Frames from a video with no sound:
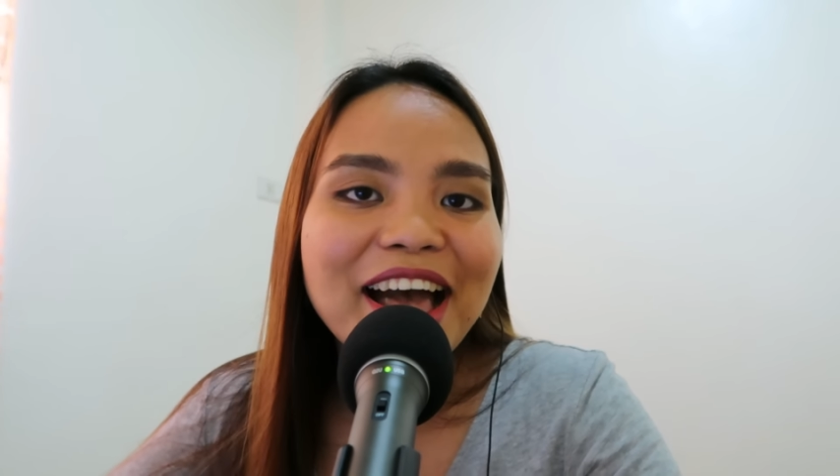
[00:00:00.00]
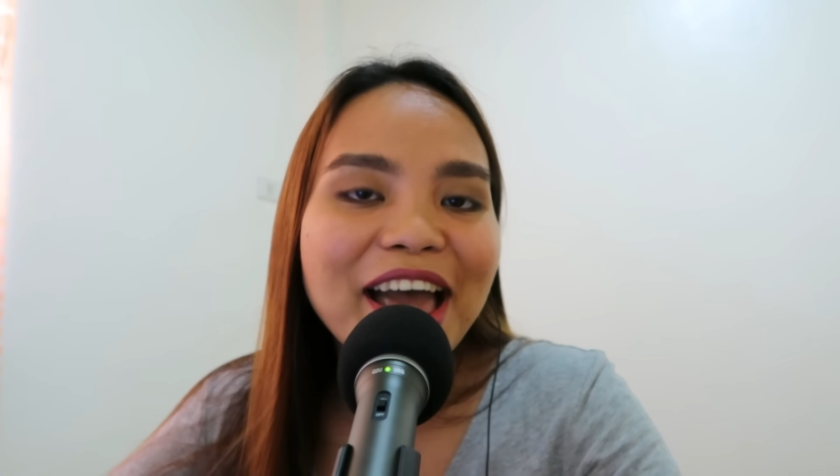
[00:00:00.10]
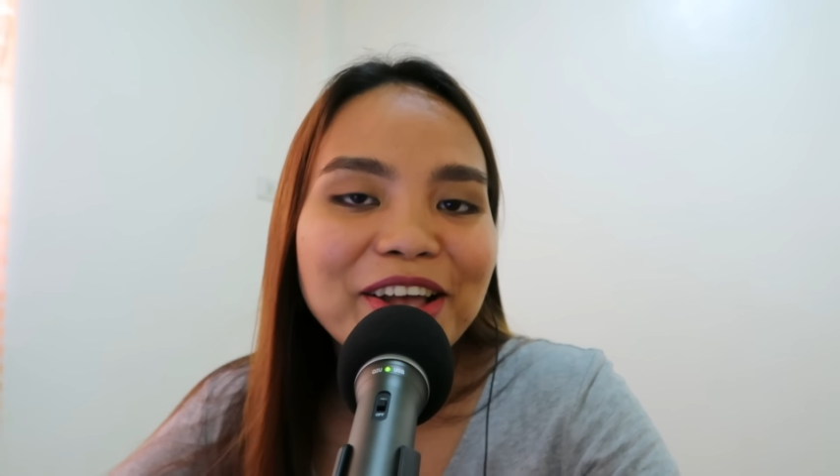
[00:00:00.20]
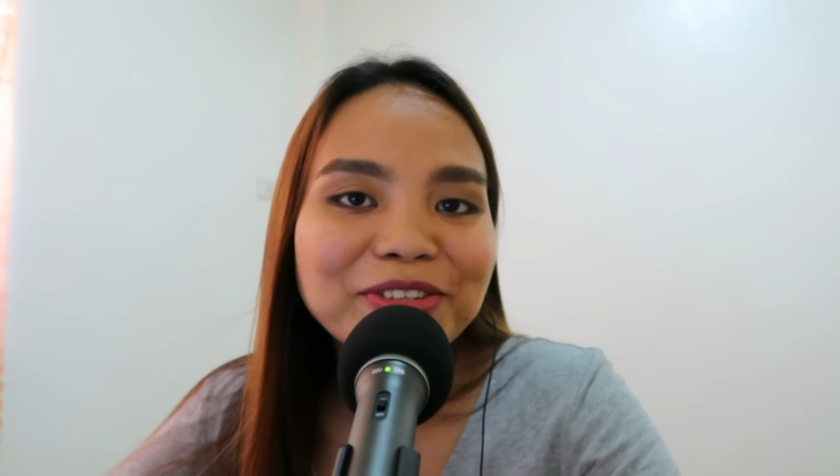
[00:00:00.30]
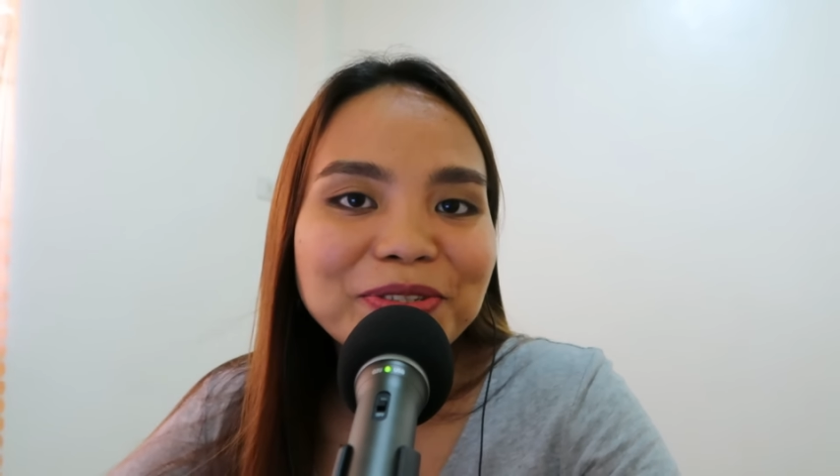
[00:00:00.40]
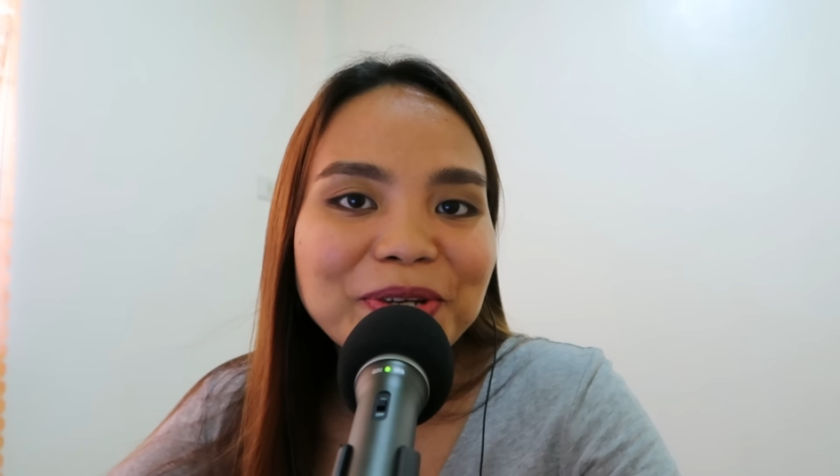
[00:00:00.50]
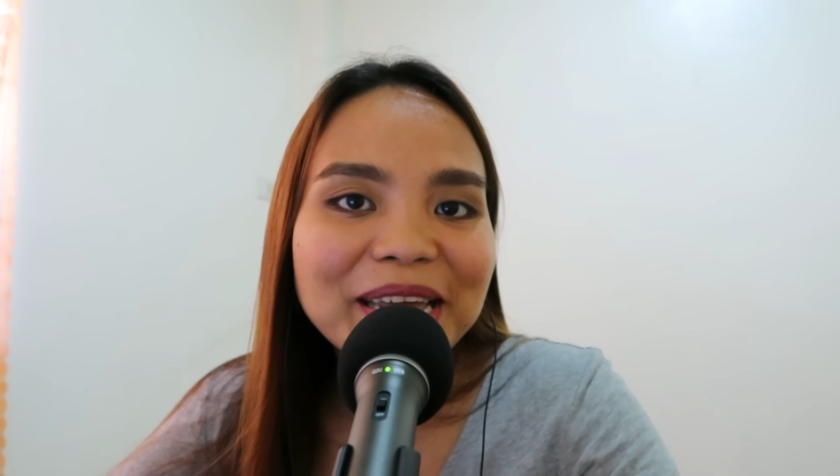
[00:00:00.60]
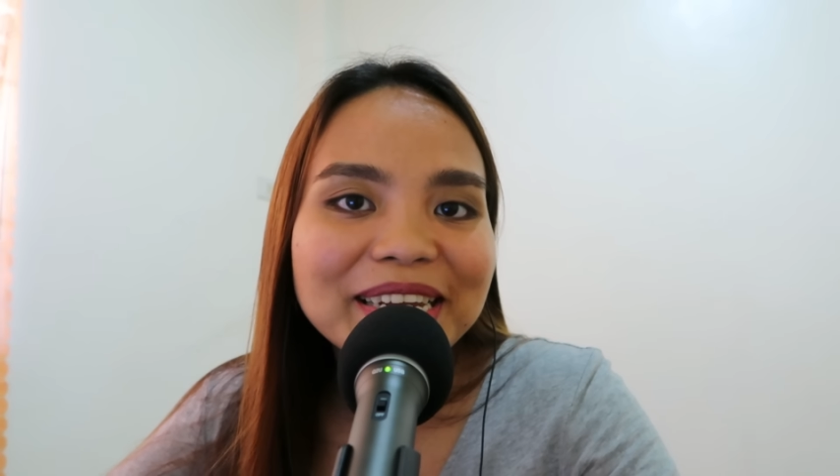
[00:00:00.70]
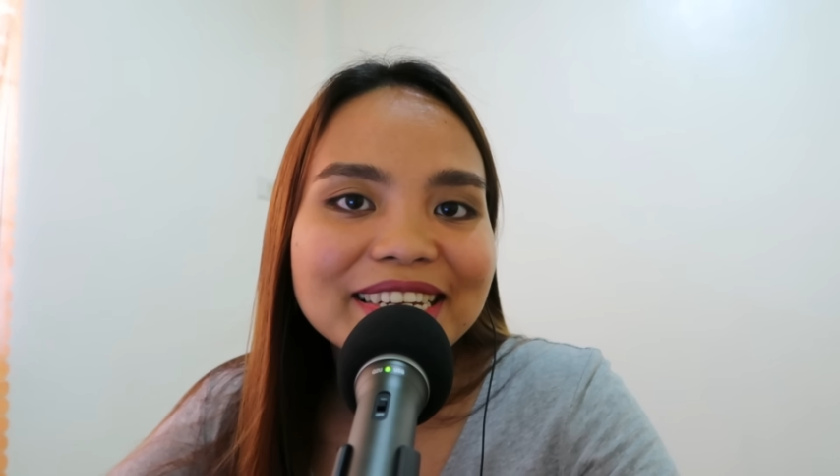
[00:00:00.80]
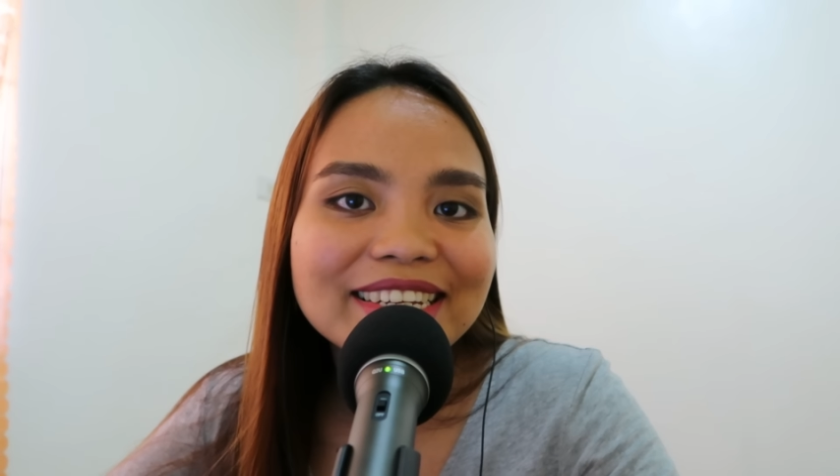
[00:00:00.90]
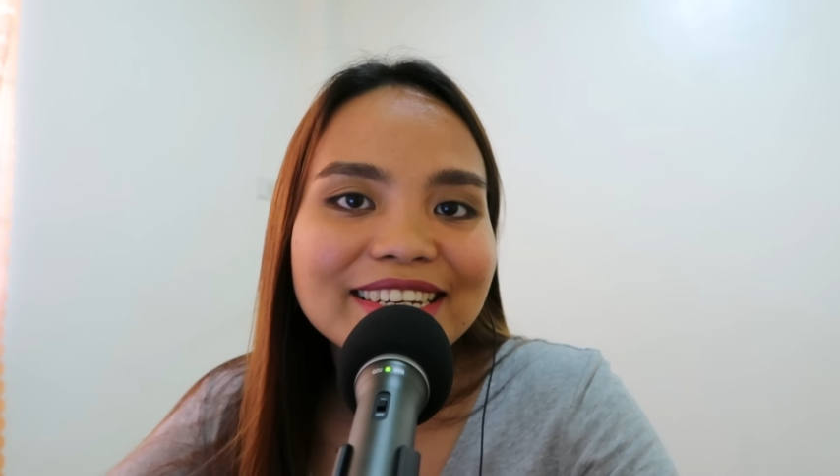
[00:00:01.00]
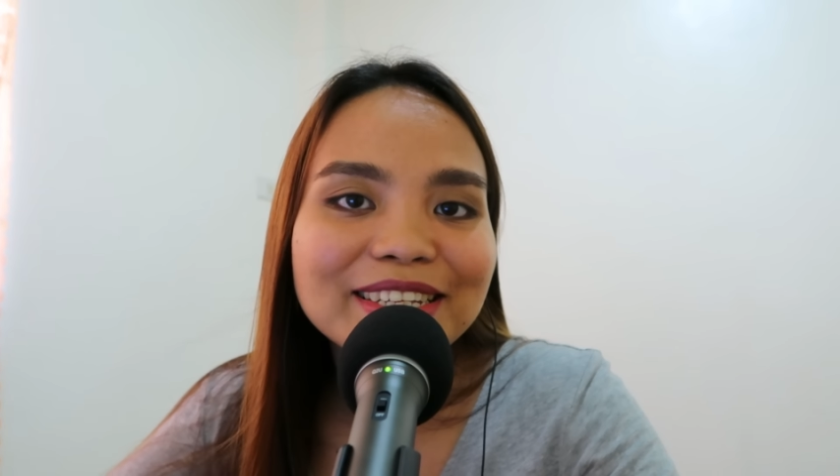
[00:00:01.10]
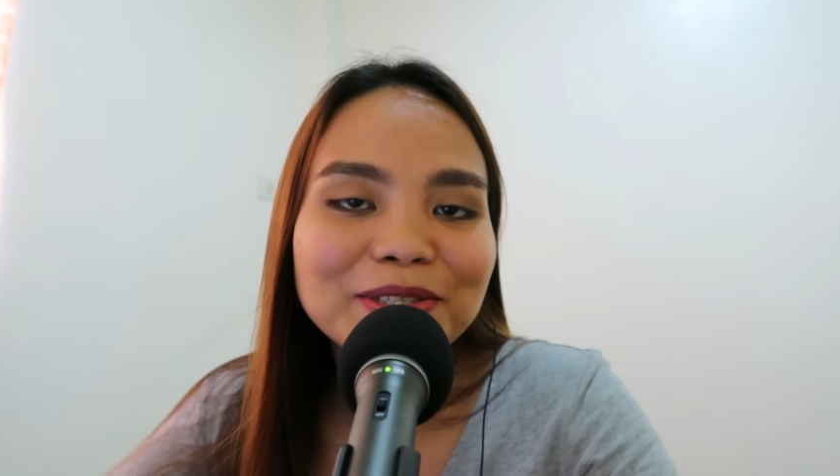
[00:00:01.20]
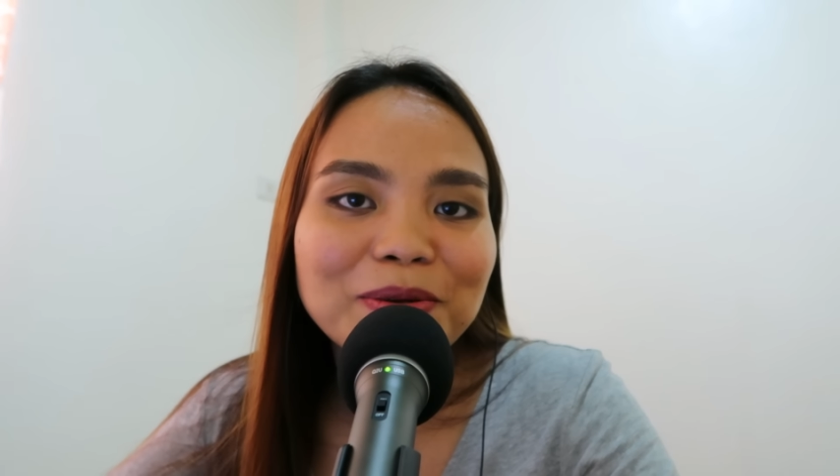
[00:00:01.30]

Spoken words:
I also edited it